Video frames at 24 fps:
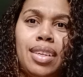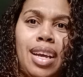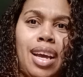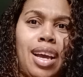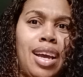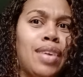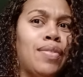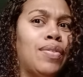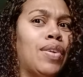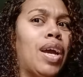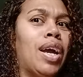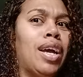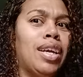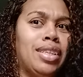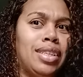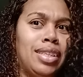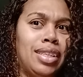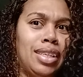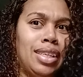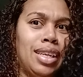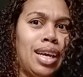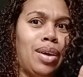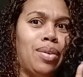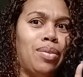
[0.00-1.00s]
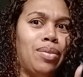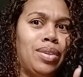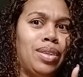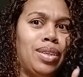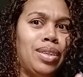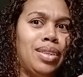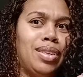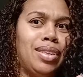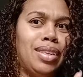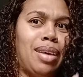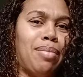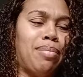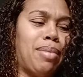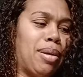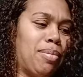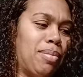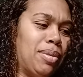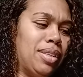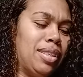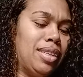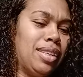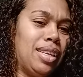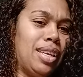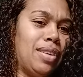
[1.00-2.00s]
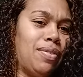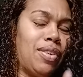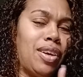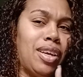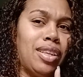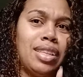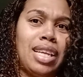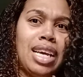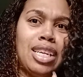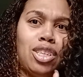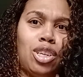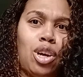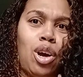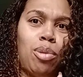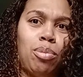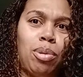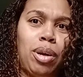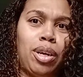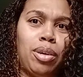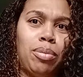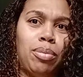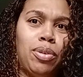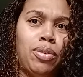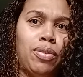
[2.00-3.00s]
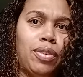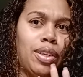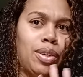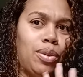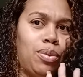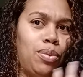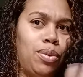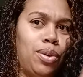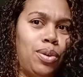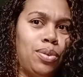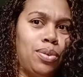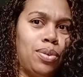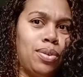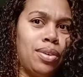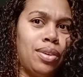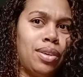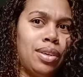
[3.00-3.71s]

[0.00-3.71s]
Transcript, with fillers: If y'all ain't seen that, that might be significant. That Jawbreaker movie. Whoo!